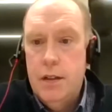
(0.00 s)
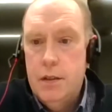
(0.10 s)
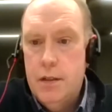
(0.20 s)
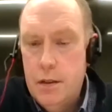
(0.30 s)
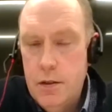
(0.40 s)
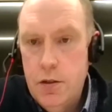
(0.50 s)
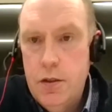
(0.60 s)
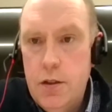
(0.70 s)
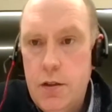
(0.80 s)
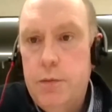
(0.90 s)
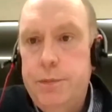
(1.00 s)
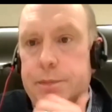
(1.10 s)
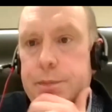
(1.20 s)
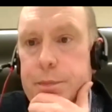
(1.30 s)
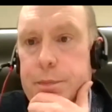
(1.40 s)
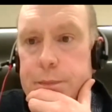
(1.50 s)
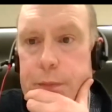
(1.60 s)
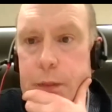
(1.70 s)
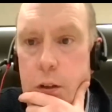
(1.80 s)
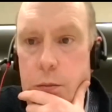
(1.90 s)
is good to go
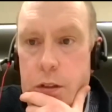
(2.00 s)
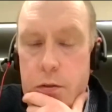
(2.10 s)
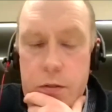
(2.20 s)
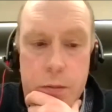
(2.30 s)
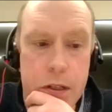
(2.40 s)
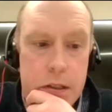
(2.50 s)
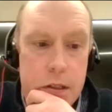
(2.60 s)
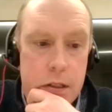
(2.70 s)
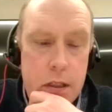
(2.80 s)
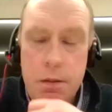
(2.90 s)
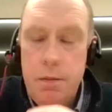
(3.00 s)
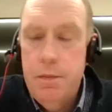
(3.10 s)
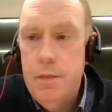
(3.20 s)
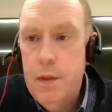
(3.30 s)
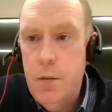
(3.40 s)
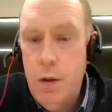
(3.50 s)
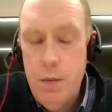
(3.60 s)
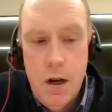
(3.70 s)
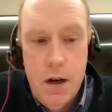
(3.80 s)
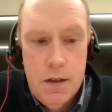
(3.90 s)
in terms of the responses in the webinar.